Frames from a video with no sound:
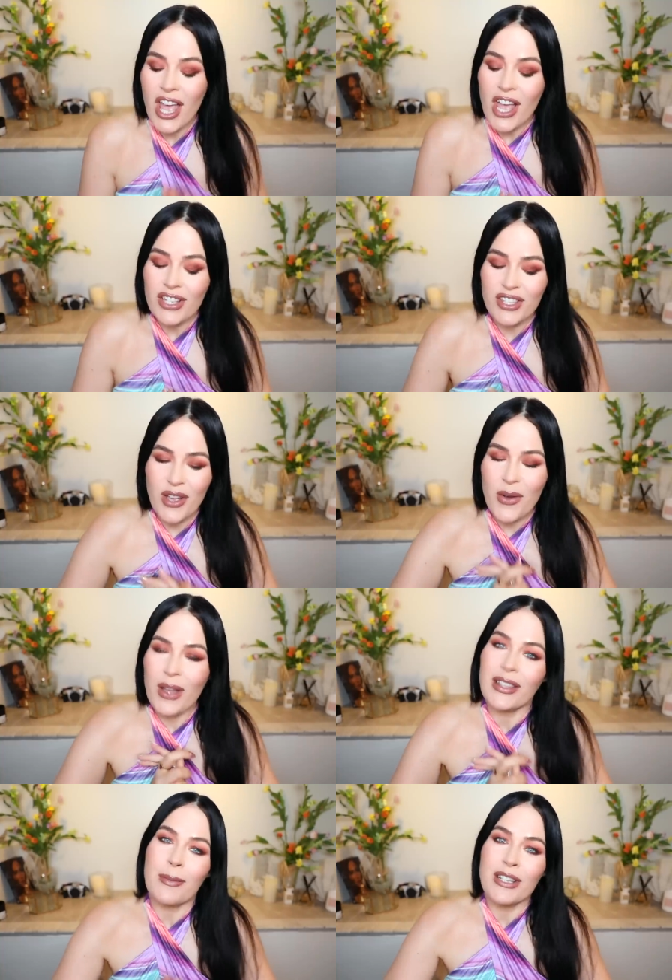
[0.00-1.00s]

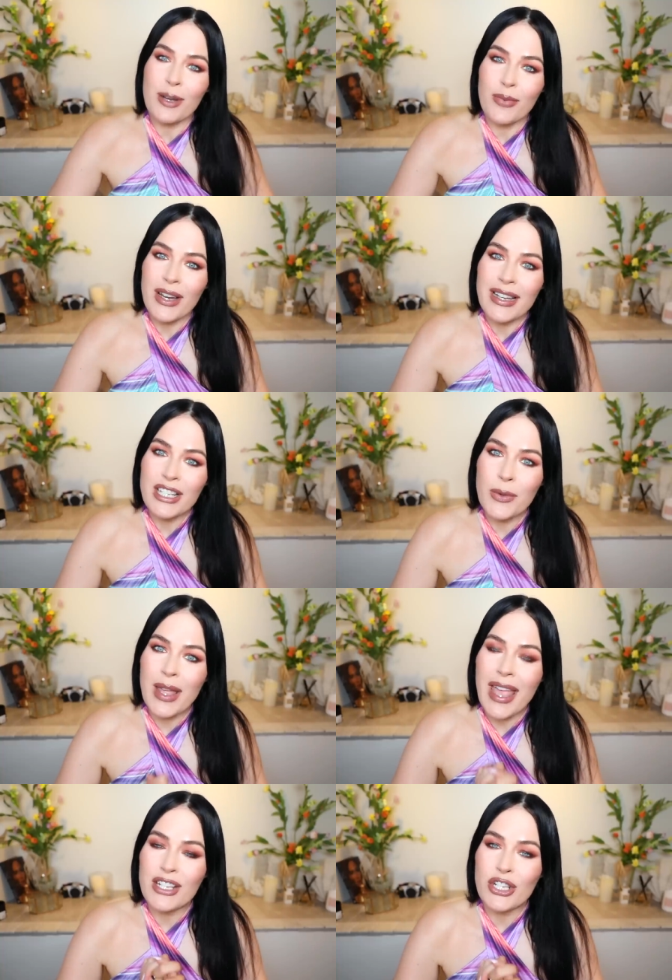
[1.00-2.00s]
So let me jump right into
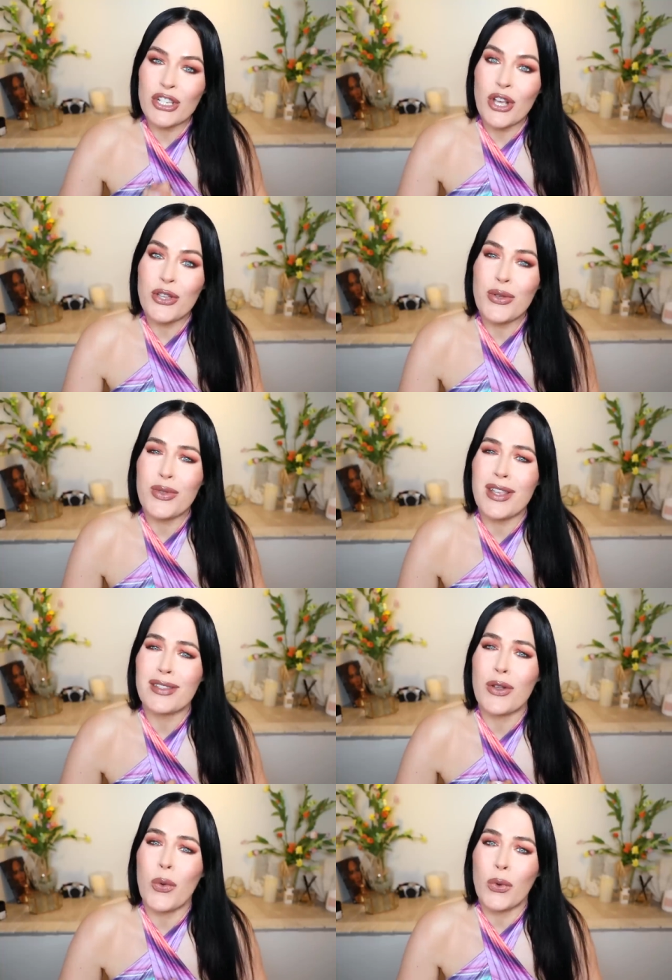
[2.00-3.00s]
it and show you
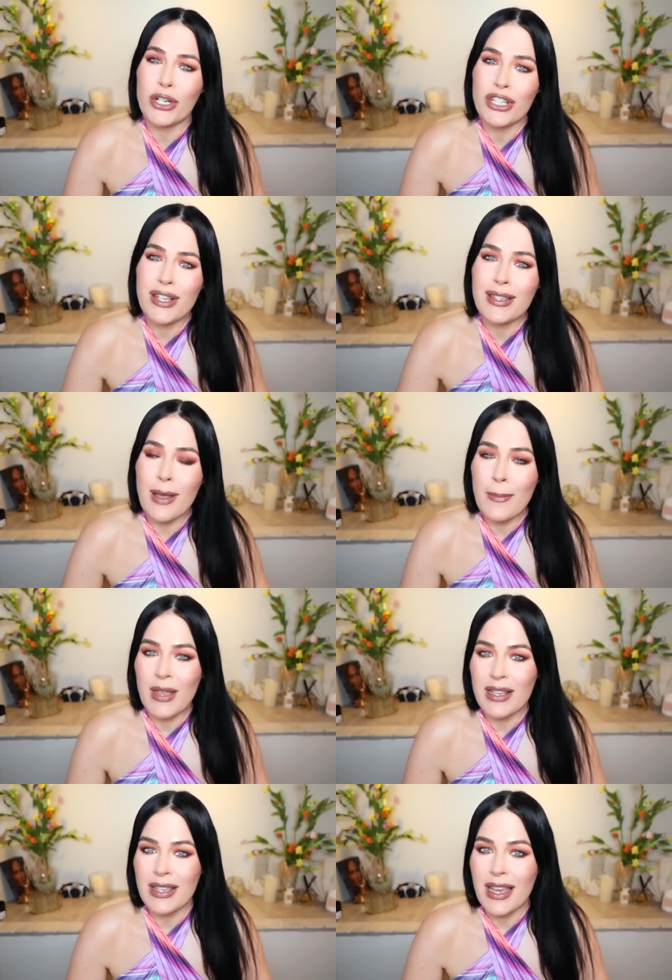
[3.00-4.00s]
these gorgeous,
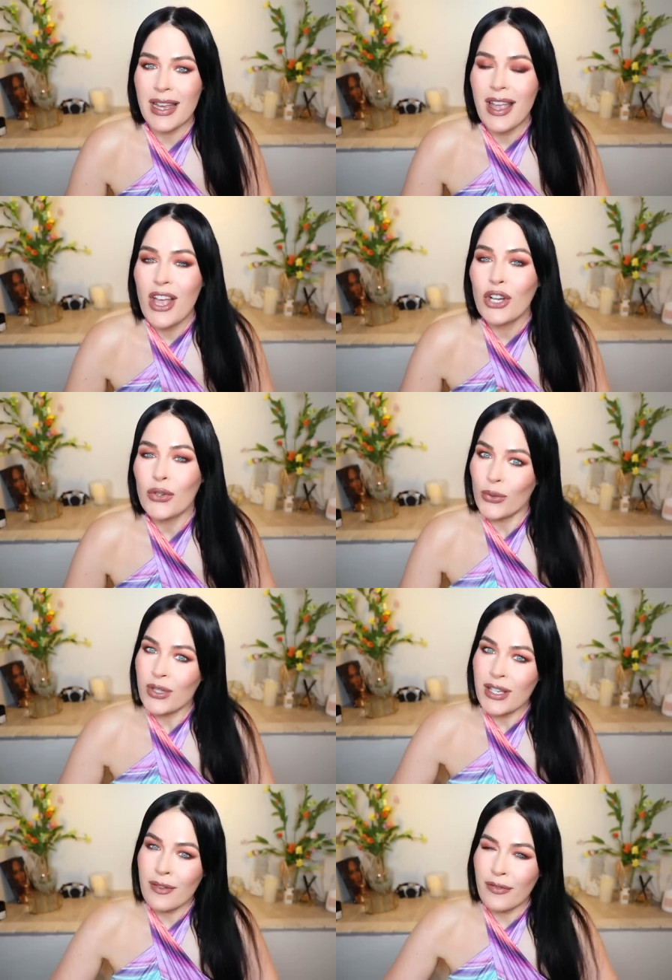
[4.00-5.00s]
amazing,
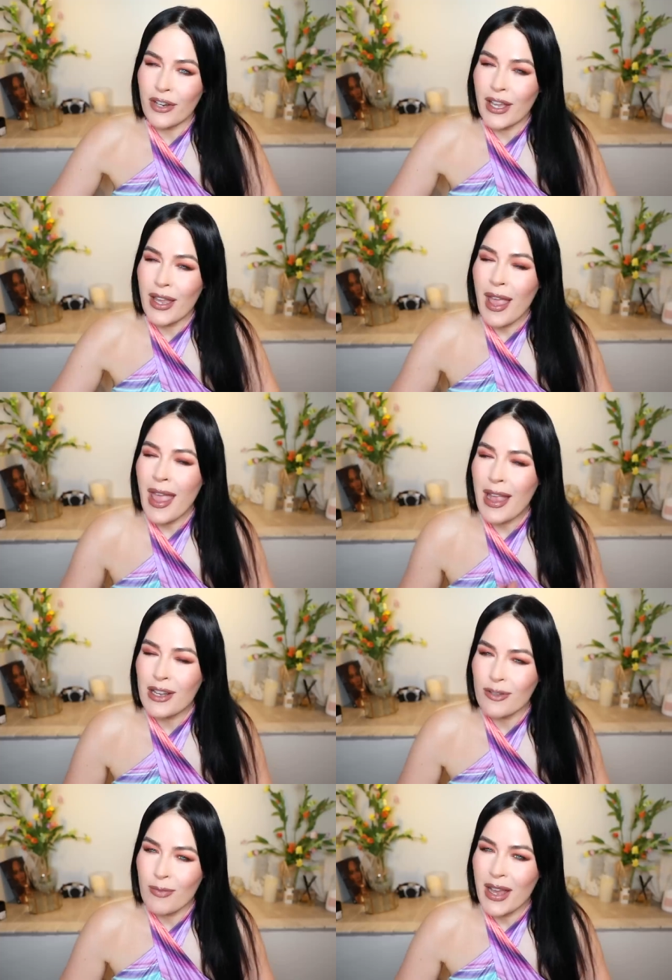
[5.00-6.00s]
cruelty-free,
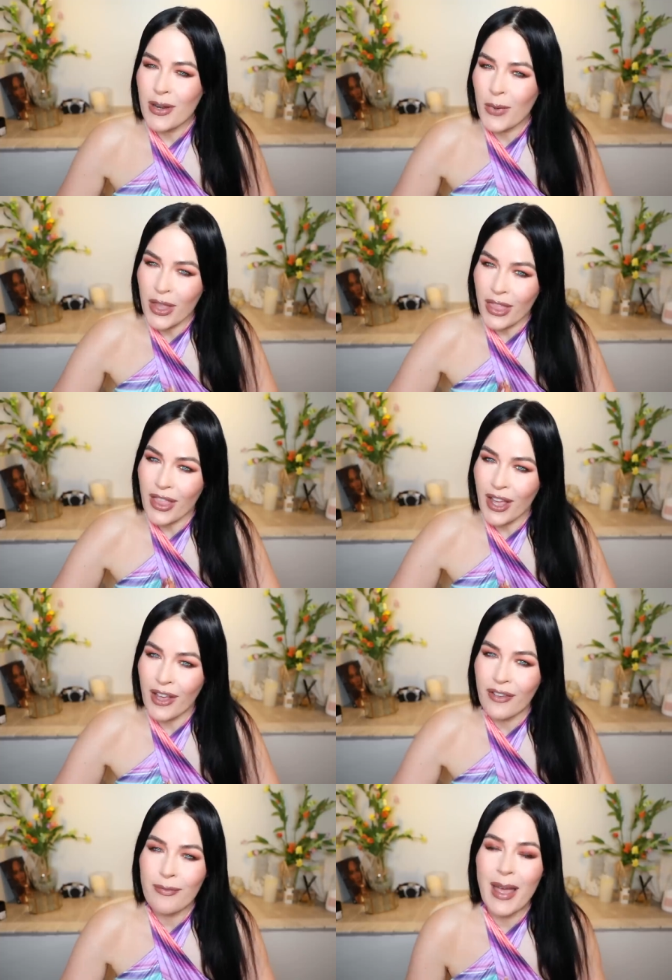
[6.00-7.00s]
handmade with
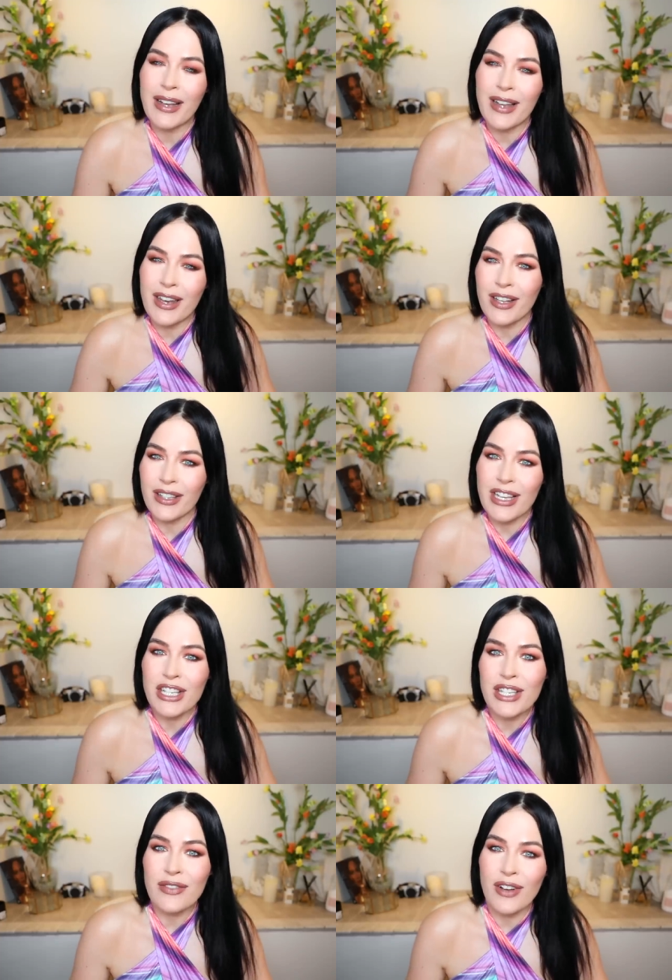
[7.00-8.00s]
love magnetic
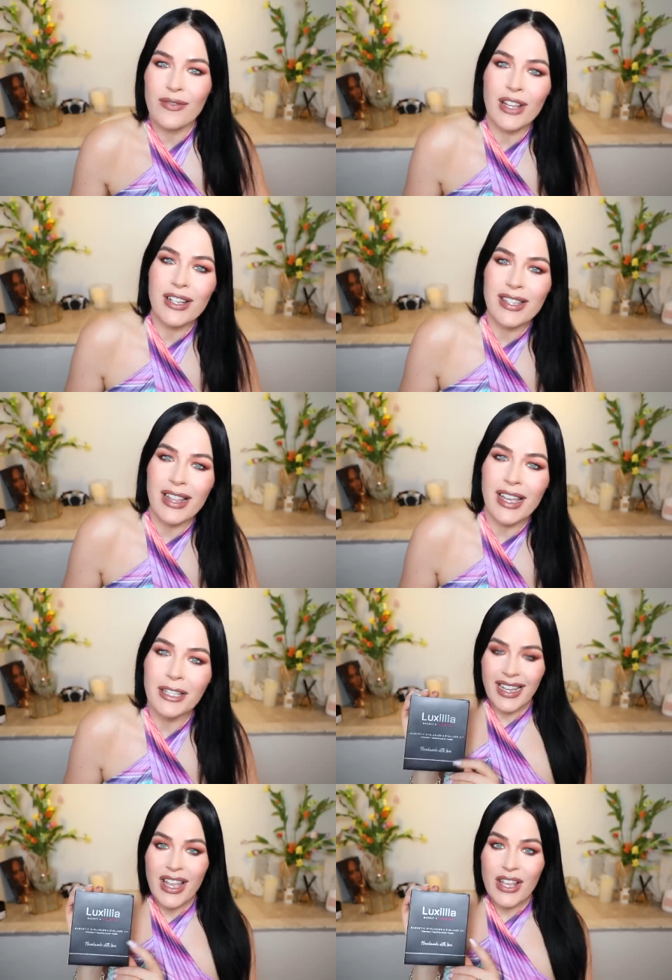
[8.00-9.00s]
lashes from Luxillia.